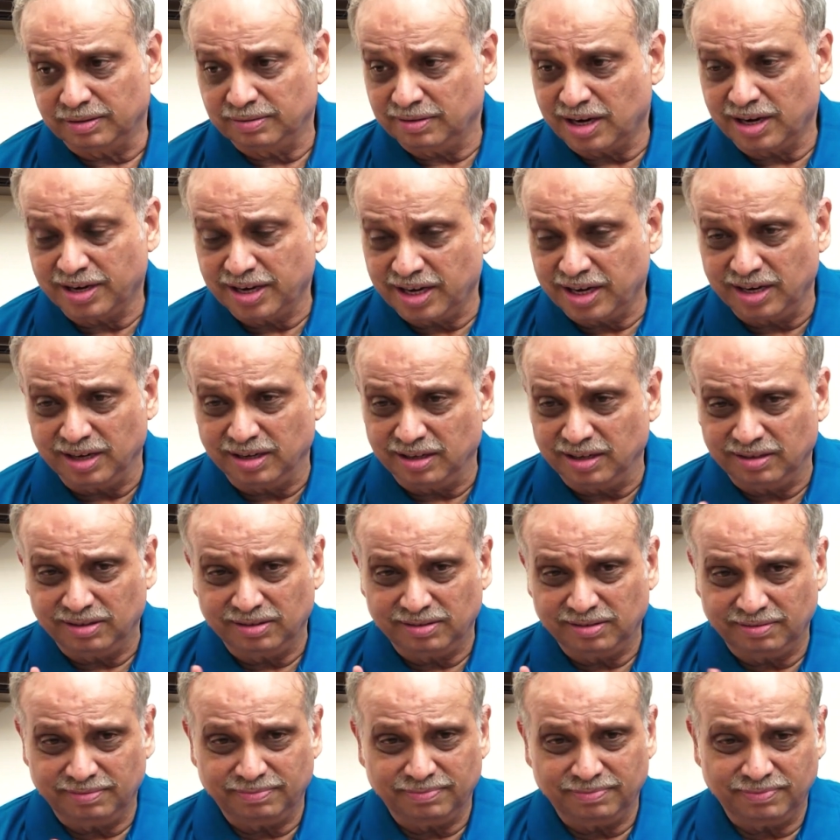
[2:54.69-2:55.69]
Again,
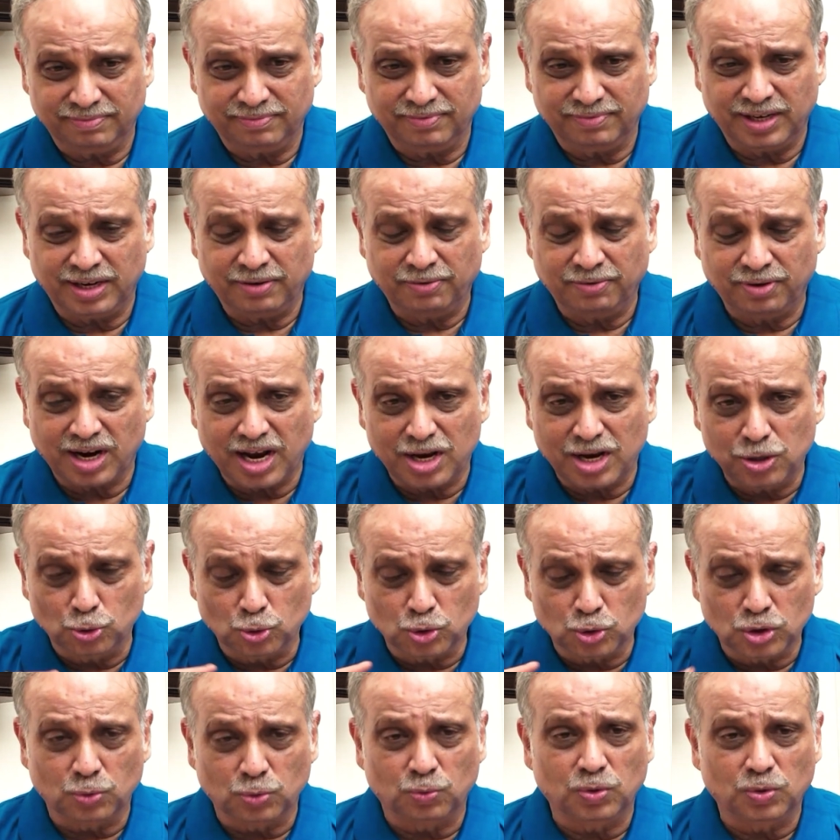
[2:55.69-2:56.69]
whenever I
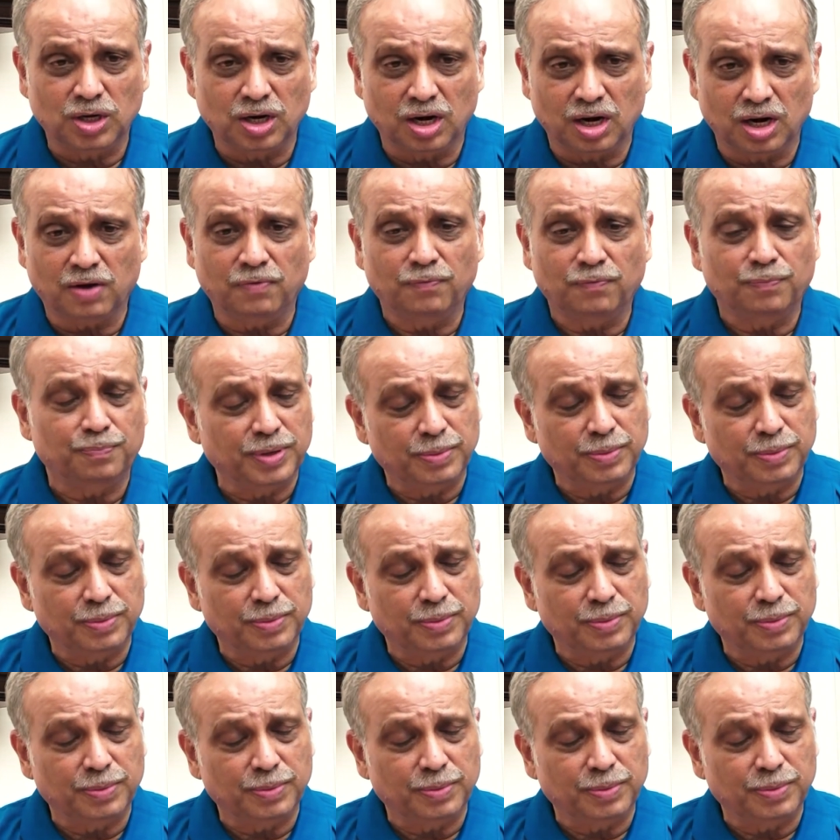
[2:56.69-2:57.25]
use the word love,